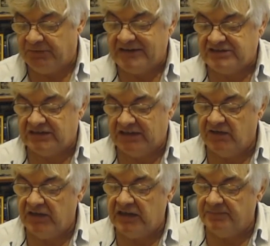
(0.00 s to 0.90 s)

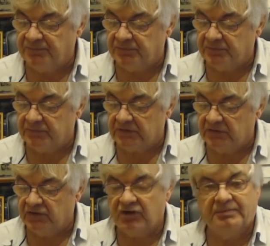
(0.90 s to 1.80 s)
Basically the
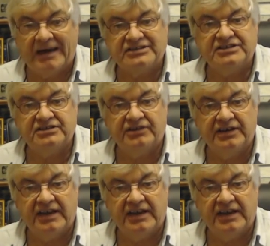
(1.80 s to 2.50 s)
capacitor